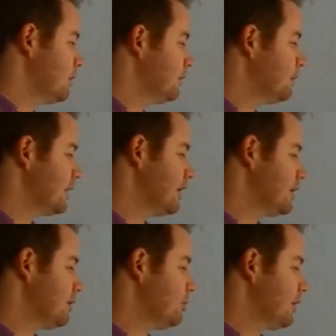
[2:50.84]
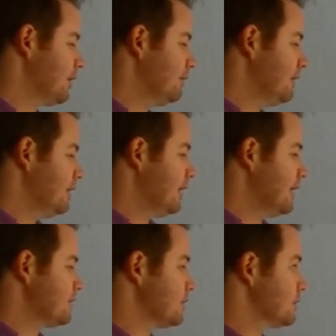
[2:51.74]
what we would end up with
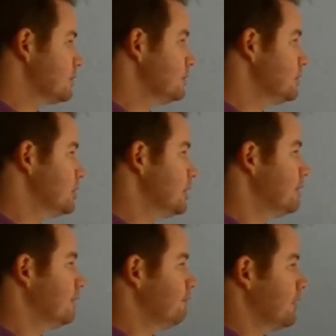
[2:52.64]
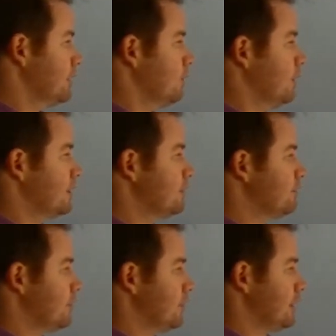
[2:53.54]
as our solution when
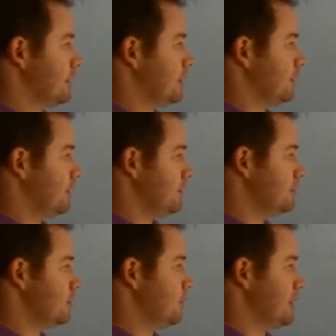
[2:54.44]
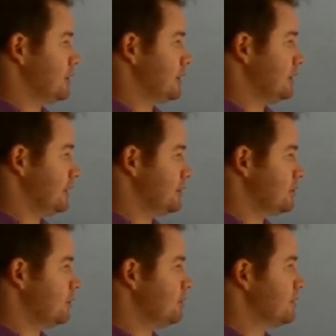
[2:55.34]
converting this equation in
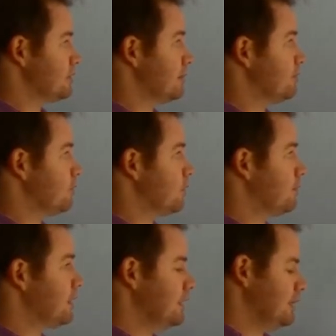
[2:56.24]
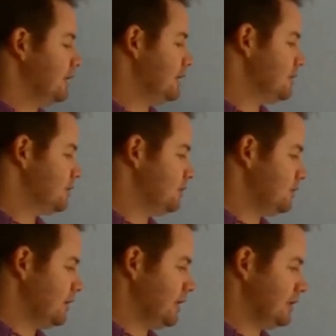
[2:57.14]
slope-intercept form
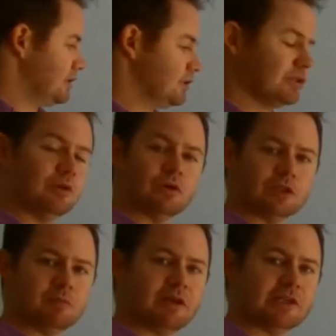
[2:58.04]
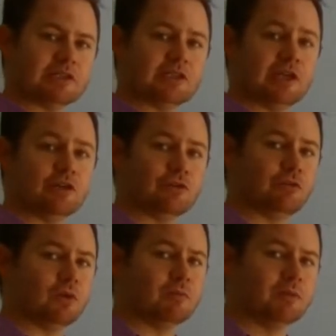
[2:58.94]
into its corresponding
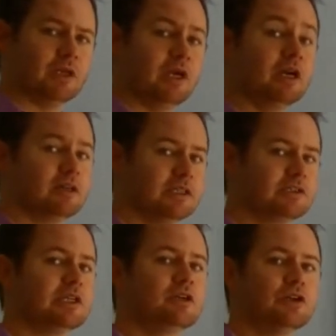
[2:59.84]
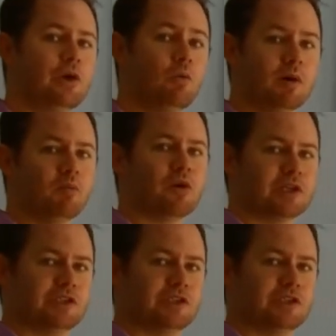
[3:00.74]
standard form. Let's take a look at one more